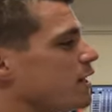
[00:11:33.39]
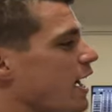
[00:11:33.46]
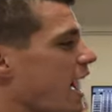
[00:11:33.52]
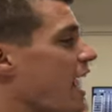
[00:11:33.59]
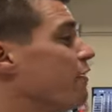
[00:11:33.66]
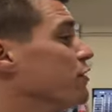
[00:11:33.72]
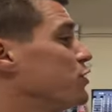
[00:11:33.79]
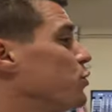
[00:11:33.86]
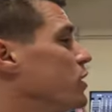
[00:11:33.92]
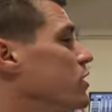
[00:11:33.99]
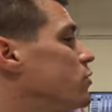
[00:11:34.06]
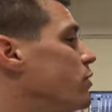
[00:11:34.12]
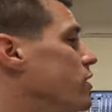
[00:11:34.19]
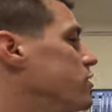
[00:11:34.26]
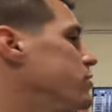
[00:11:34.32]
I have a
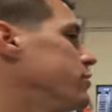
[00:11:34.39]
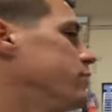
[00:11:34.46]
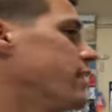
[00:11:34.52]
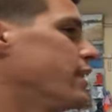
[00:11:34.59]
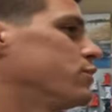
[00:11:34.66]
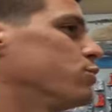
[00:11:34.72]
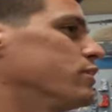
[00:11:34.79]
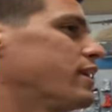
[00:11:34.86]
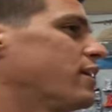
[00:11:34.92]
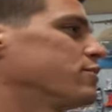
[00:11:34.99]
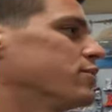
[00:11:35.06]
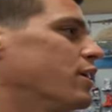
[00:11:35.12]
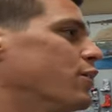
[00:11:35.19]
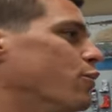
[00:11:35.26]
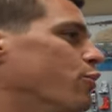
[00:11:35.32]
2022
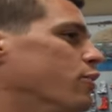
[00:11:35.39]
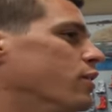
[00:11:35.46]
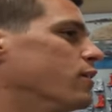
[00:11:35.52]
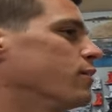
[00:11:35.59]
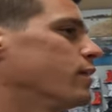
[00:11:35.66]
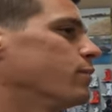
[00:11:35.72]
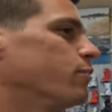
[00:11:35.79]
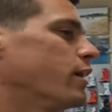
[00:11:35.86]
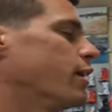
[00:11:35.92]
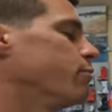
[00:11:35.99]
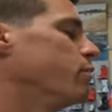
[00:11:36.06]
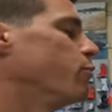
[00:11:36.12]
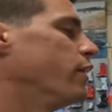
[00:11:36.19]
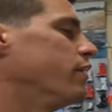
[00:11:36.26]
S1000 on order, but I've been